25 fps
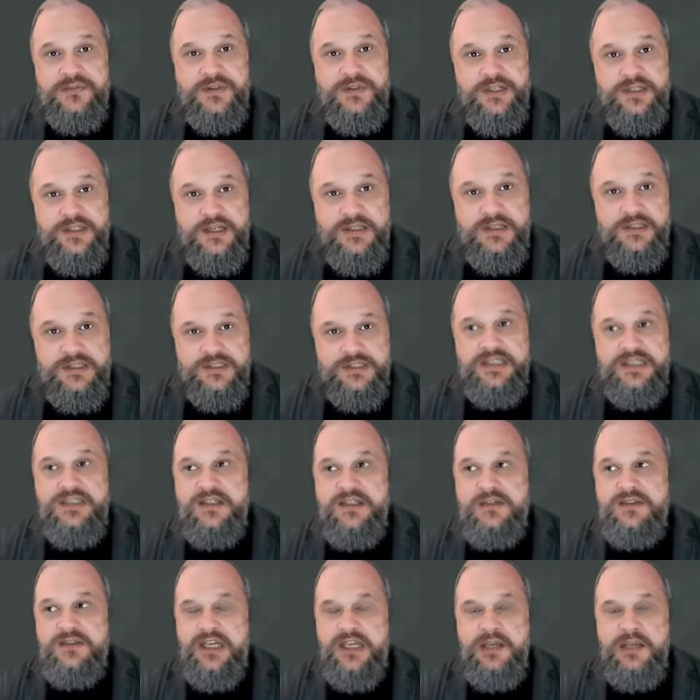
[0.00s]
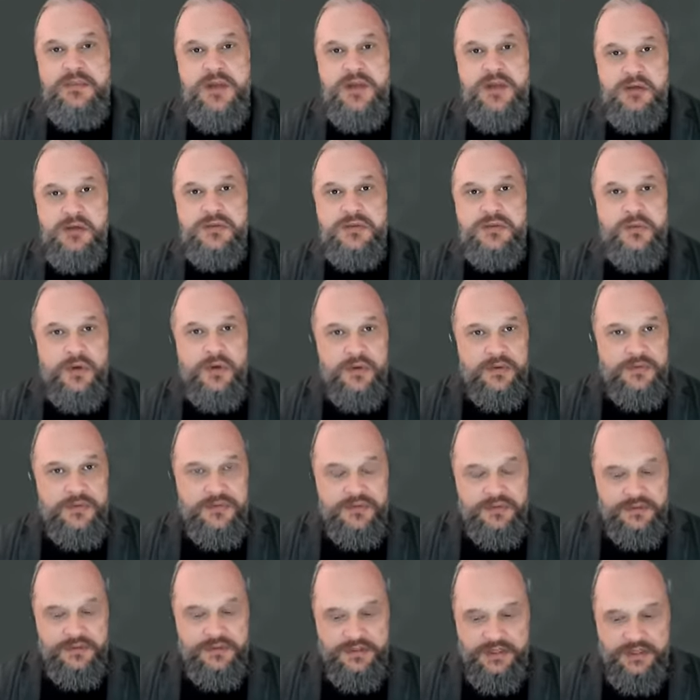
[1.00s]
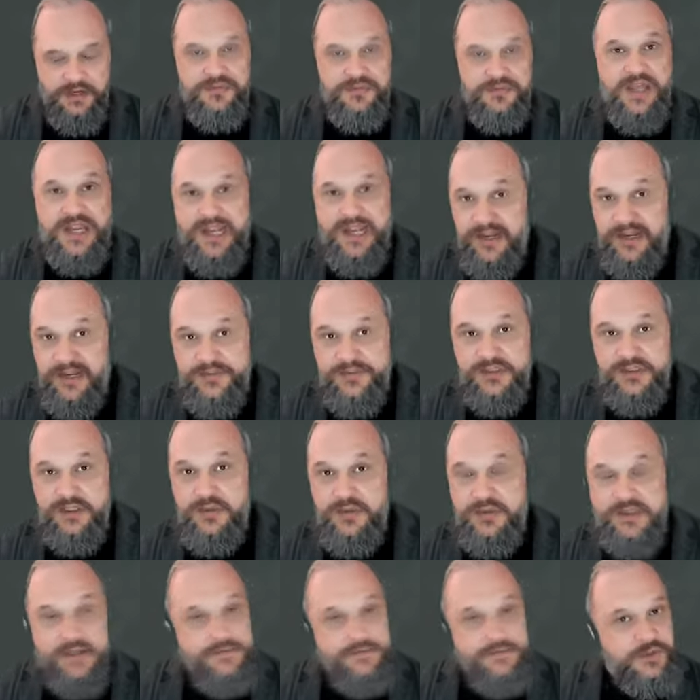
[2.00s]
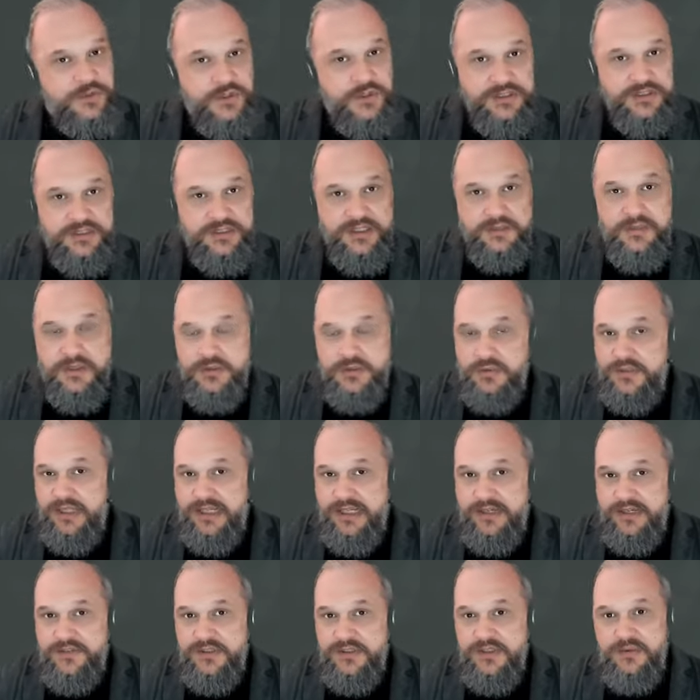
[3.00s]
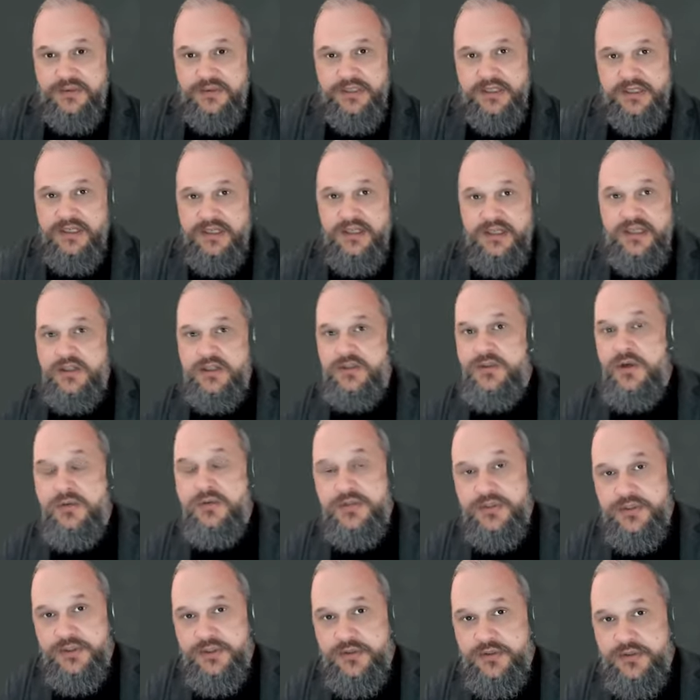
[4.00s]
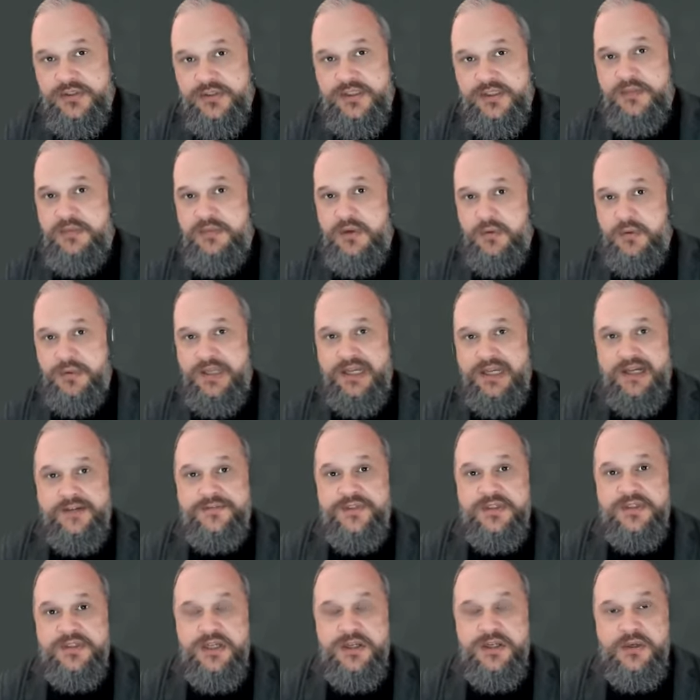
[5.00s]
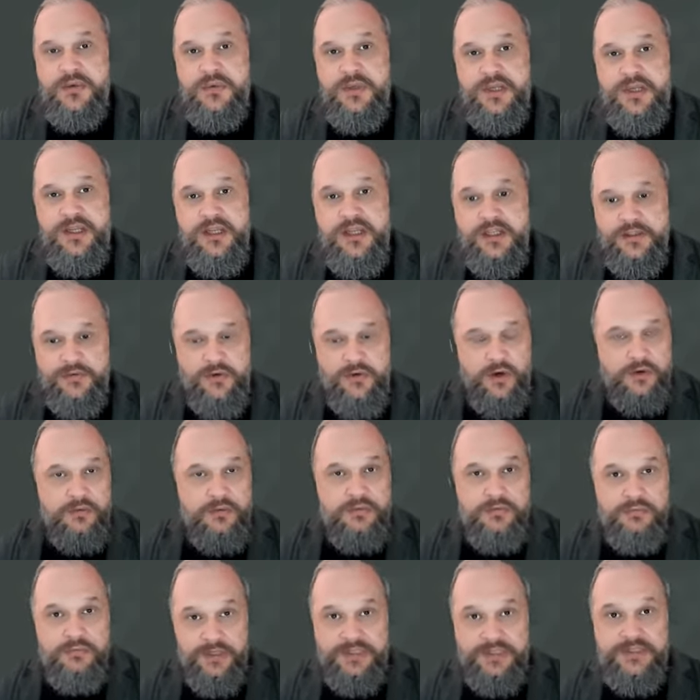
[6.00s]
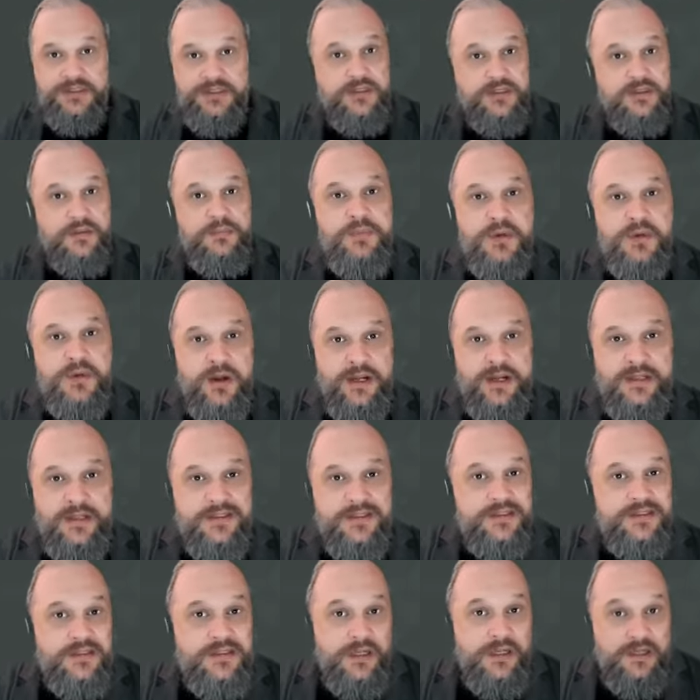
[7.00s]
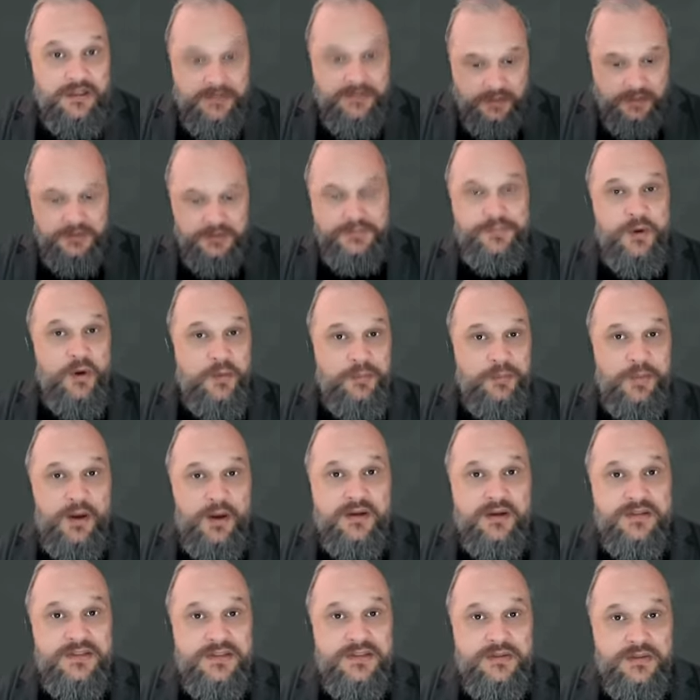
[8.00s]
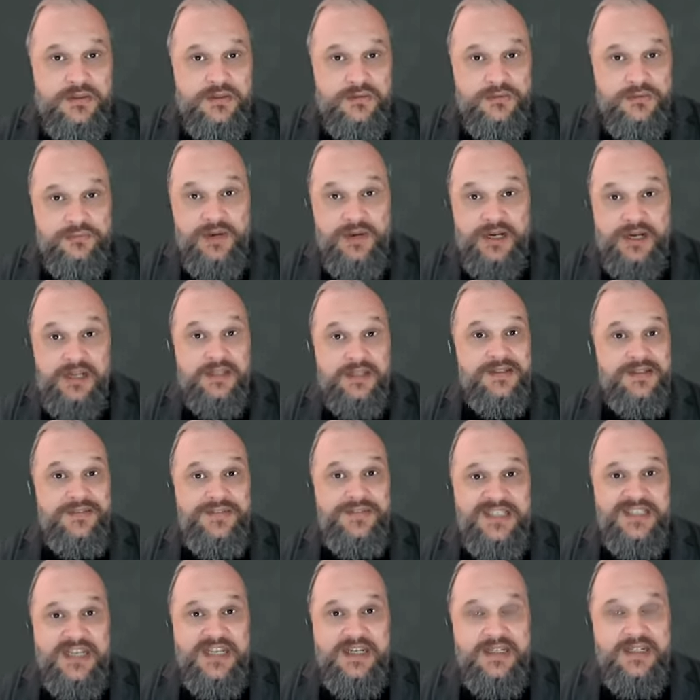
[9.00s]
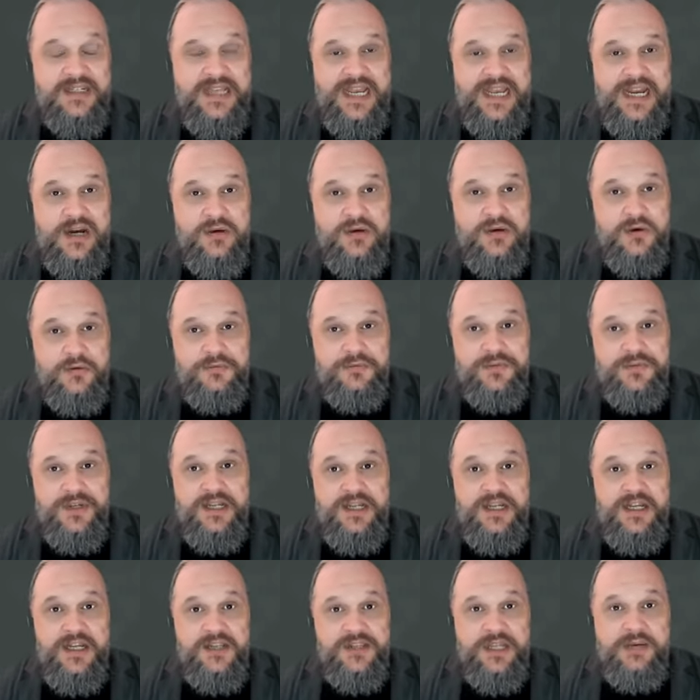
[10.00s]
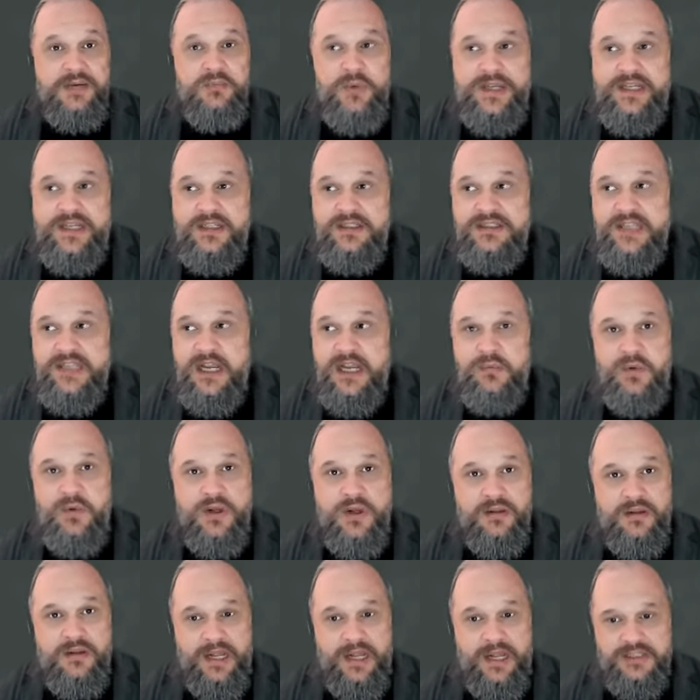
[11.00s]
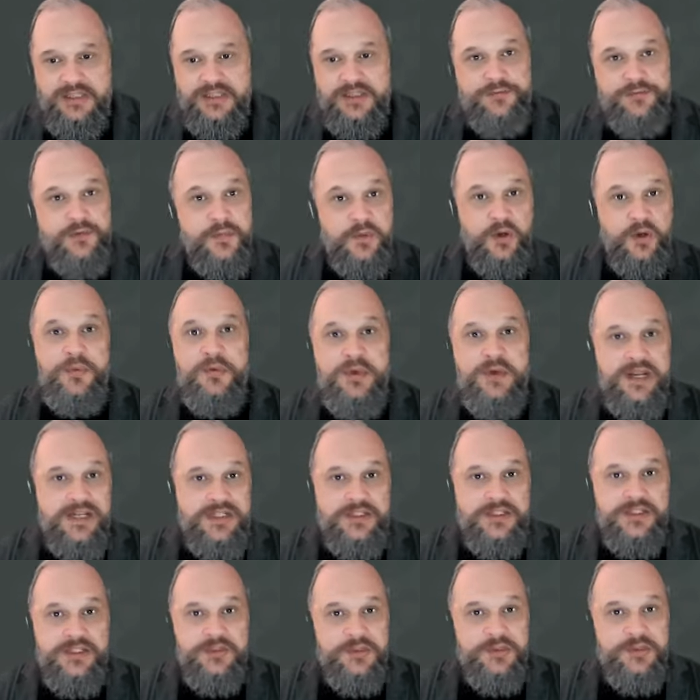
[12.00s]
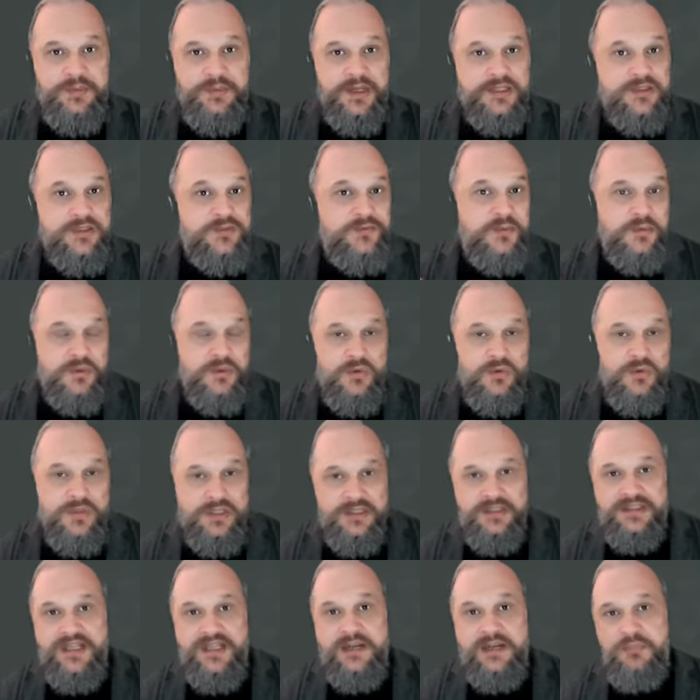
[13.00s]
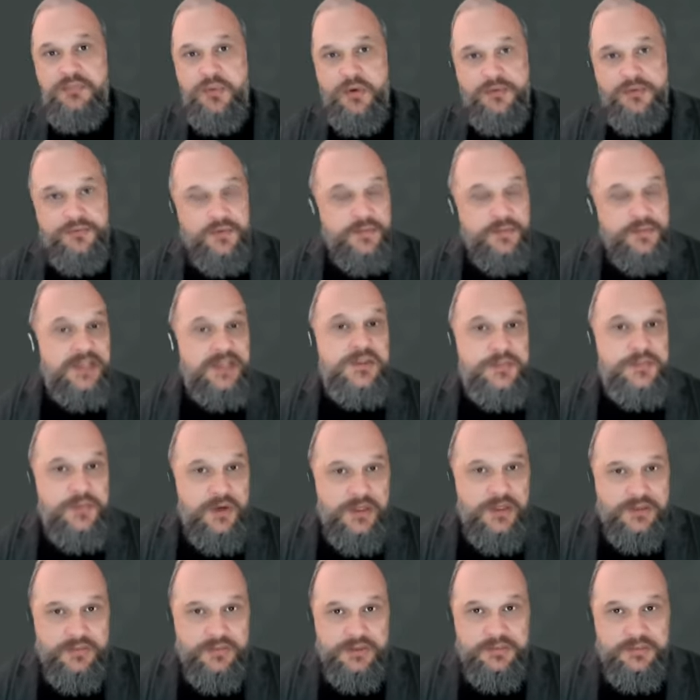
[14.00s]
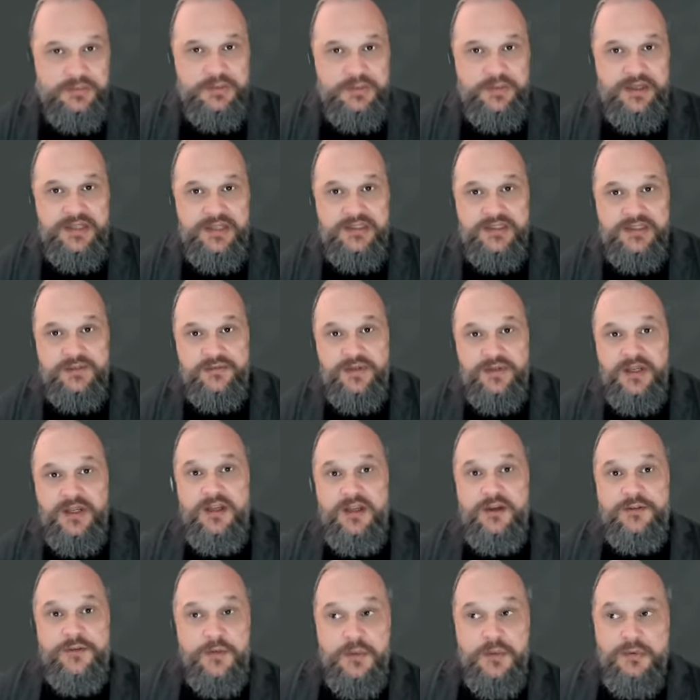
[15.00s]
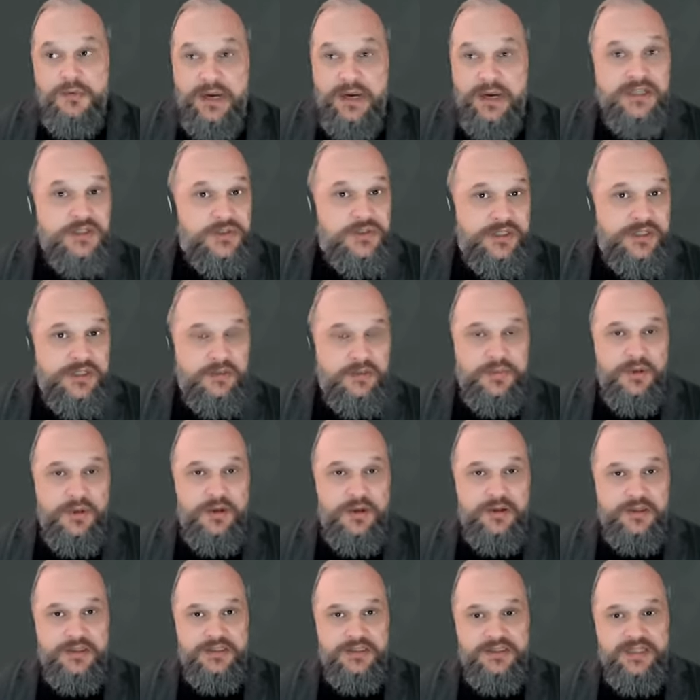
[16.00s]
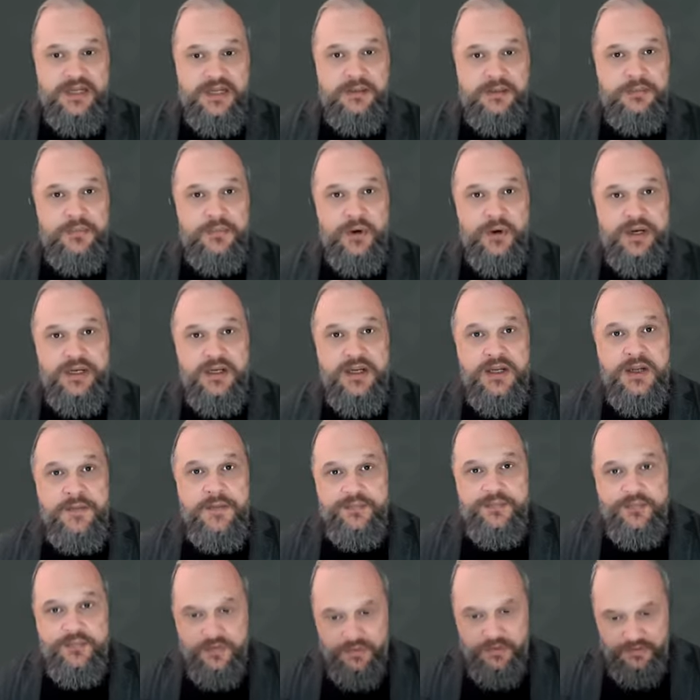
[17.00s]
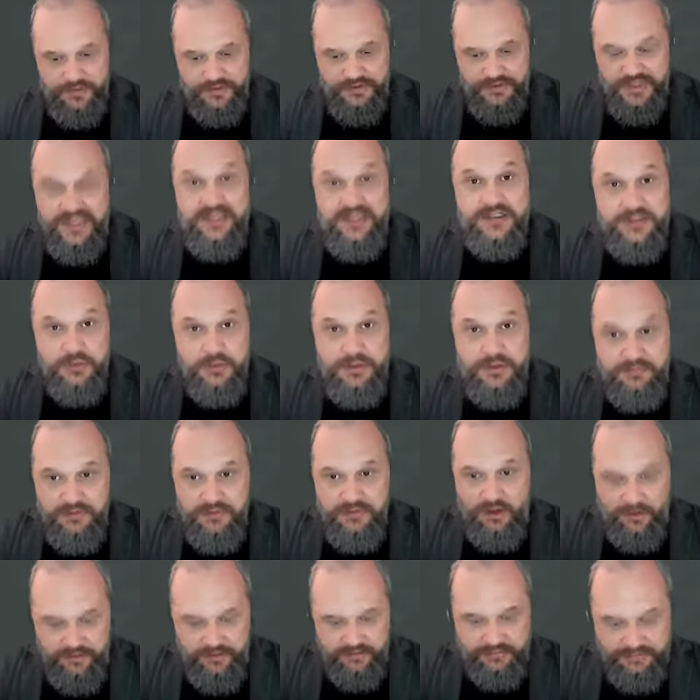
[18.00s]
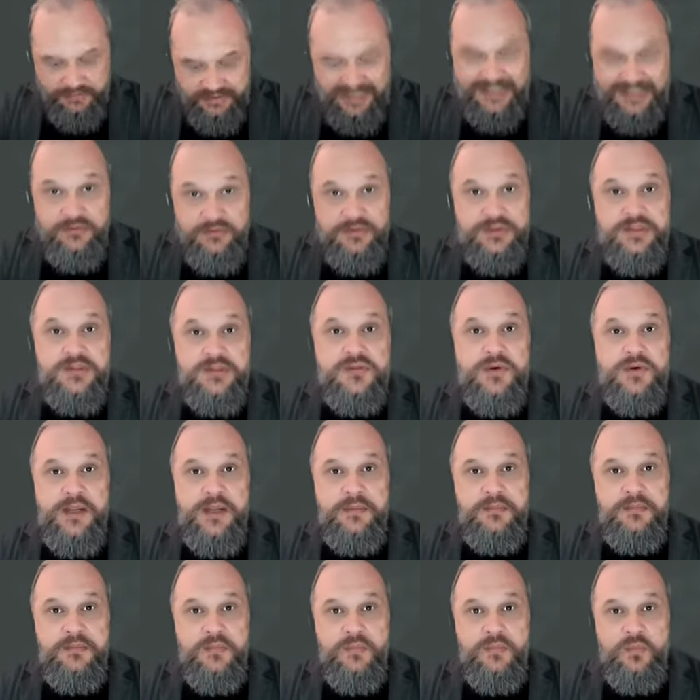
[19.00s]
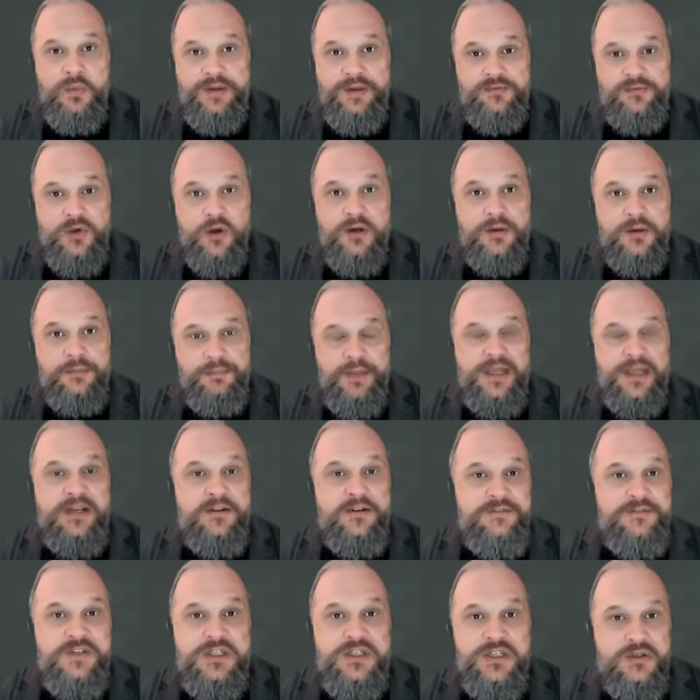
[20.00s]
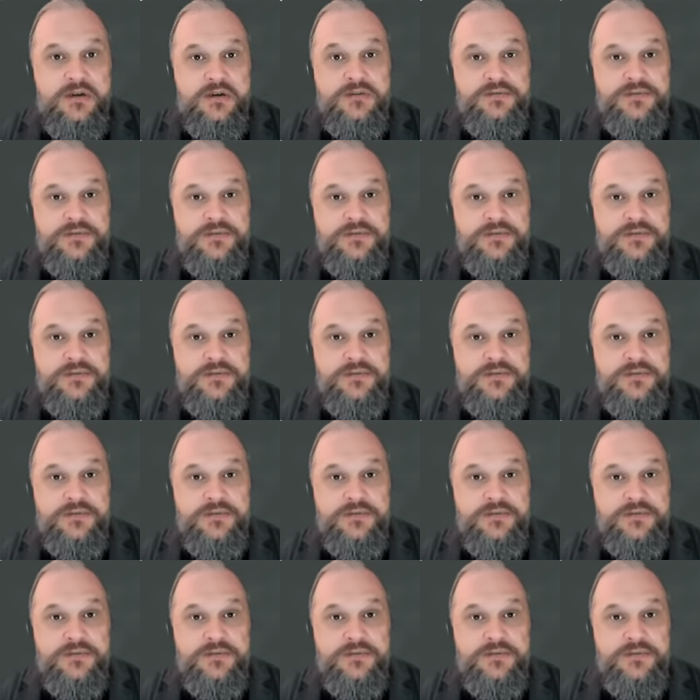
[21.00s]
and the CISO team knows what you know they have to do and the infrastructure team knows what they have to do and the controls assurance team know what they have to do you've got risk compliance those bottom parts are sort of relatively taken care of then we can say well actually from an operations perspective from an audit standpoint from an enterprise risk perspective from a regulatory compliance standpoint the things that we rely on downstream we've got a better vision of